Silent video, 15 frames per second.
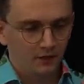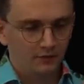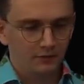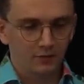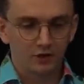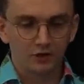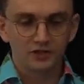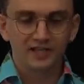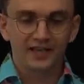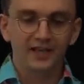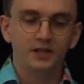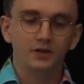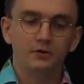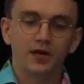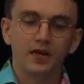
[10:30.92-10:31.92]
There were
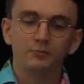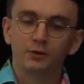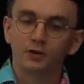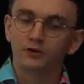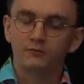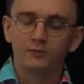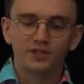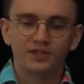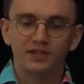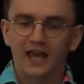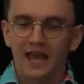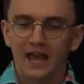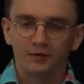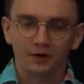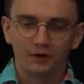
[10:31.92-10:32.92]
continuing improvements in
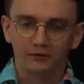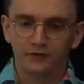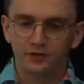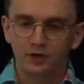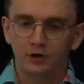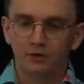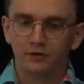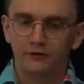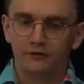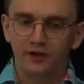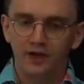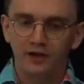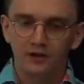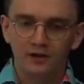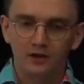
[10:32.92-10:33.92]
aerial
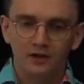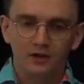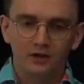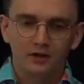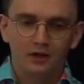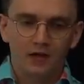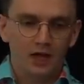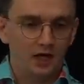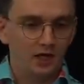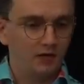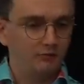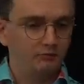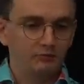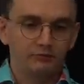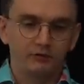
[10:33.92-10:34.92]
photography. Uh,
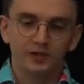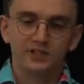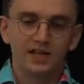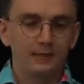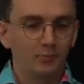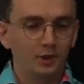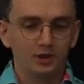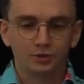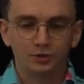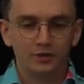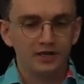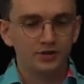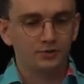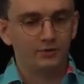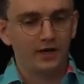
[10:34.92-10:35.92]
for example, a
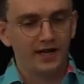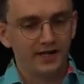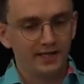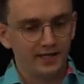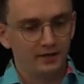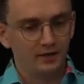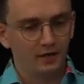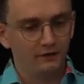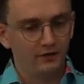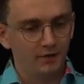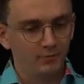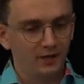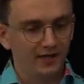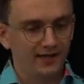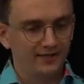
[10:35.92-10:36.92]
trench raid in
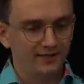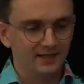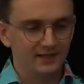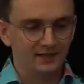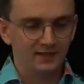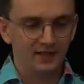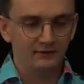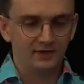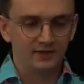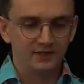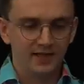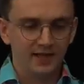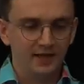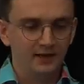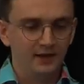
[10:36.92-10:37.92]
November
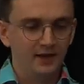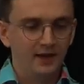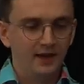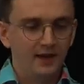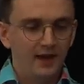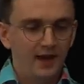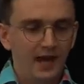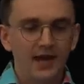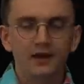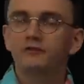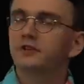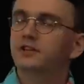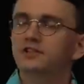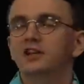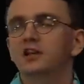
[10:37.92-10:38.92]
1917.
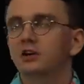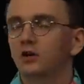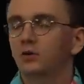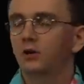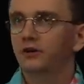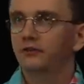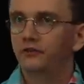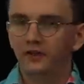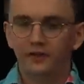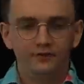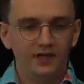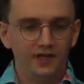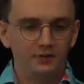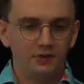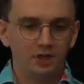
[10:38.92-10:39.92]
Every single one of
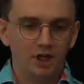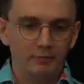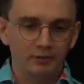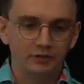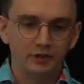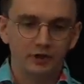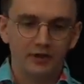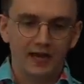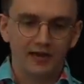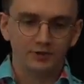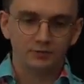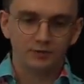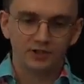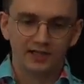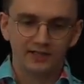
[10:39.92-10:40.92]
15 German
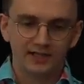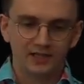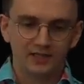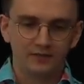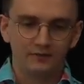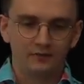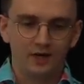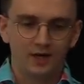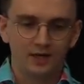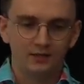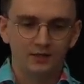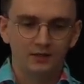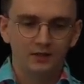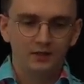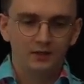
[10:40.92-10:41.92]
dugouts was identified
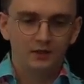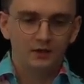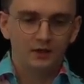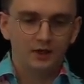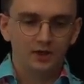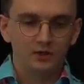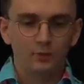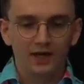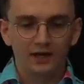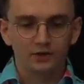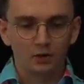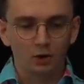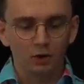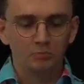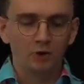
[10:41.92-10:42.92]
as well as
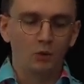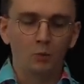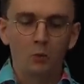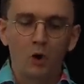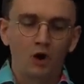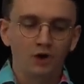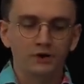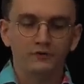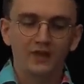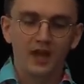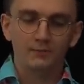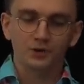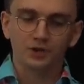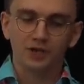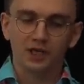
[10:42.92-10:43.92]
all but one of their
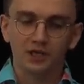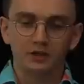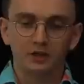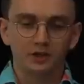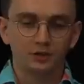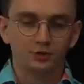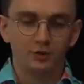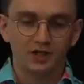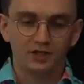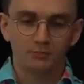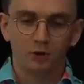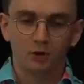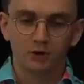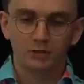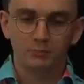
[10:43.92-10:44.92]
machine gun and trench
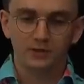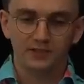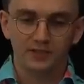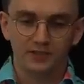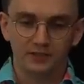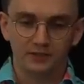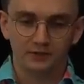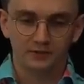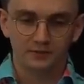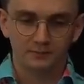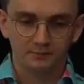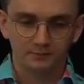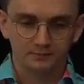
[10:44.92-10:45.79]
mortar positions.